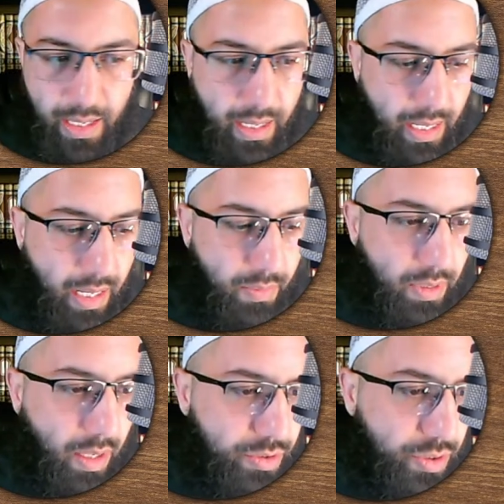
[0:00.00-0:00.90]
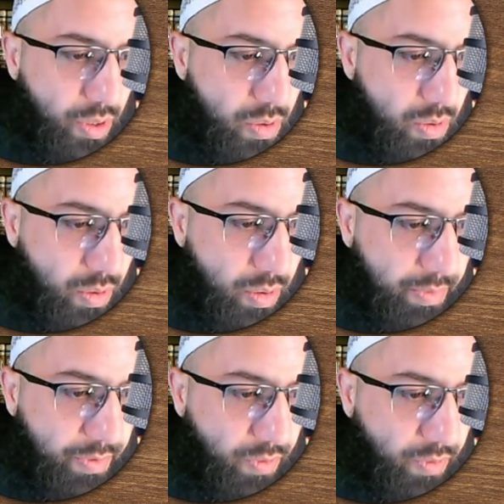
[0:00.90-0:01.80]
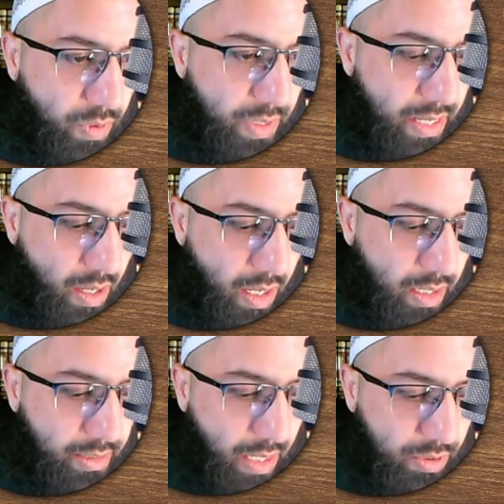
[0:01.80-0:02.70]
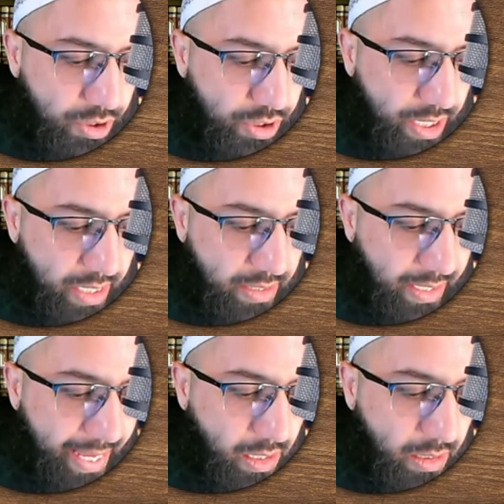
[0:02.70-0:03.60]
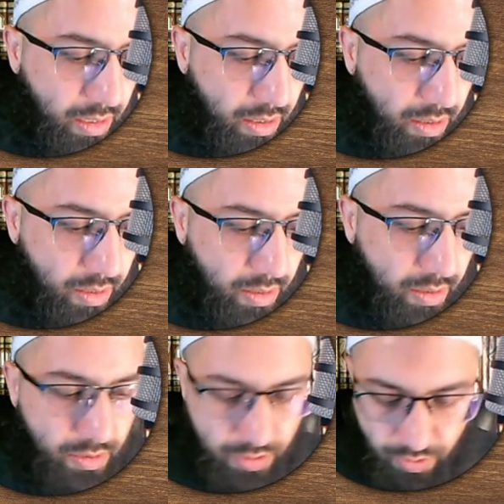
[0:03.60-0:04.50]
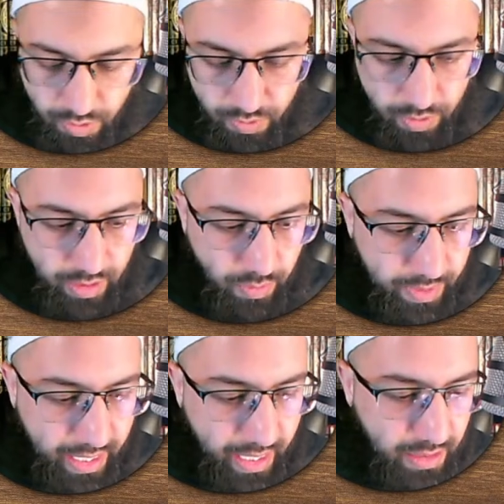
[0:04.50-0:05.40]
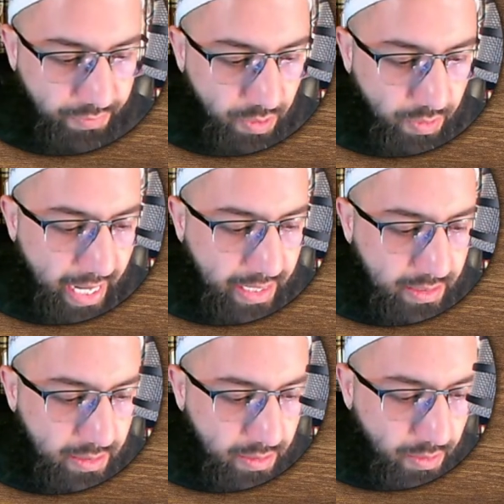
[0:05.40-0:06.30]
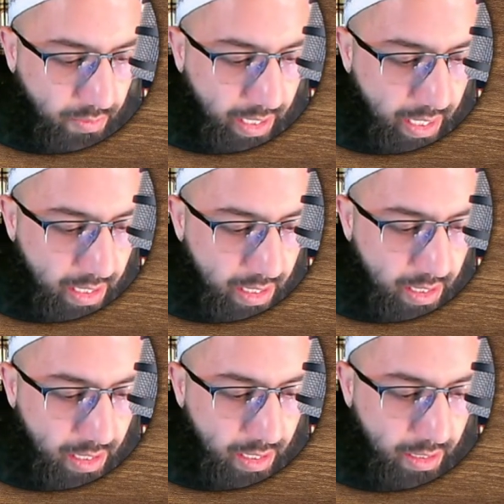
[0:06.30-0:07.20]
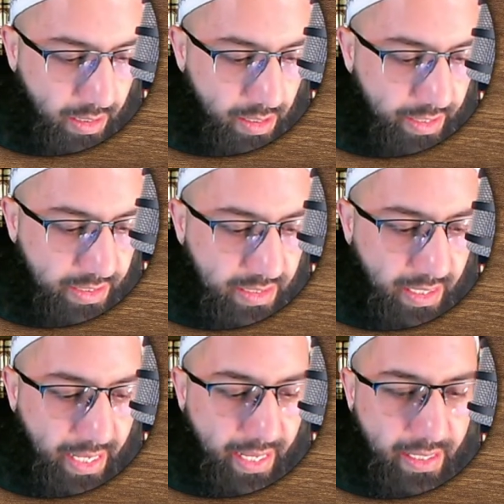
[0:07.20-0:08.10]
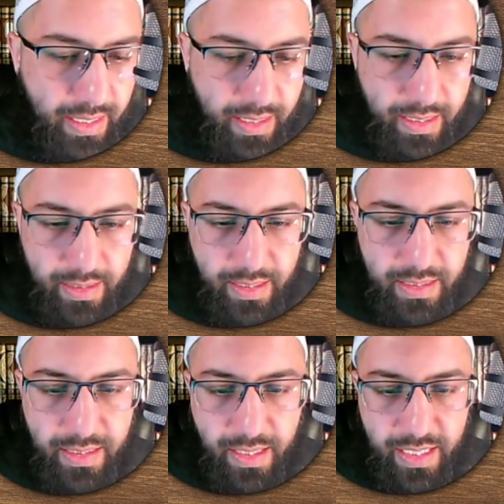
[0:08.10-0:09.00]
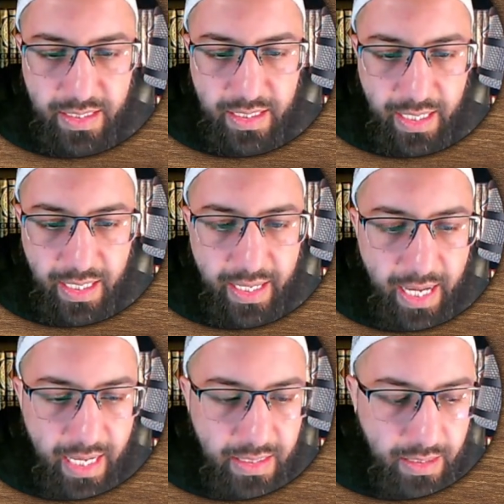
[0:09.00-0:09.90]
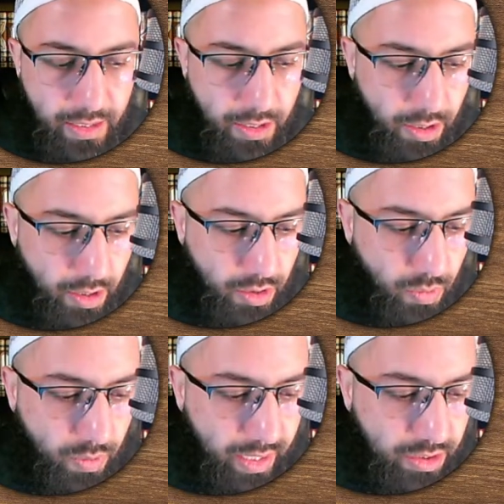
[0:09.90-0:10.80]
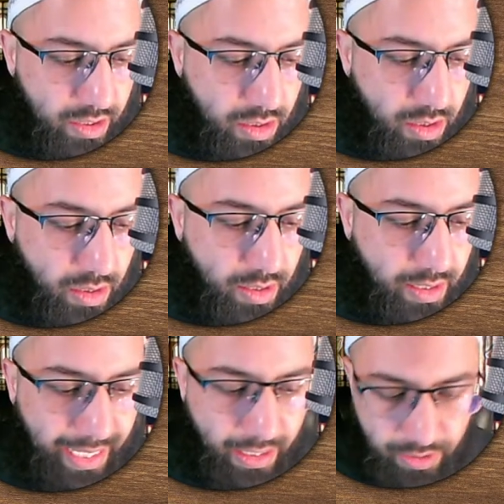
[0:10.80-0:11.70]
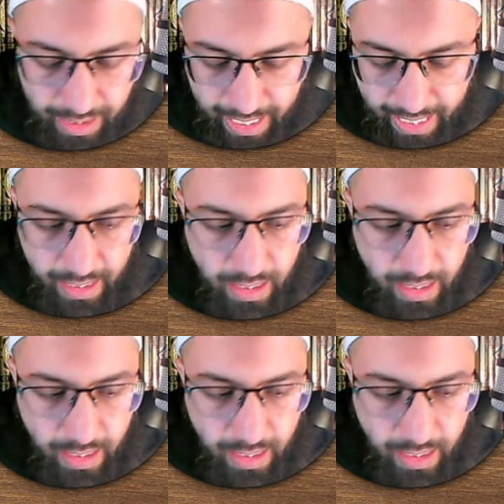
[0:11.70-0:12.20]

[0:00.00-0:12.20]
I will also, before we carry on, I will share the link so it will be easy for you guys. Okay, this is the link. This is the link, guys. You can just click on the link and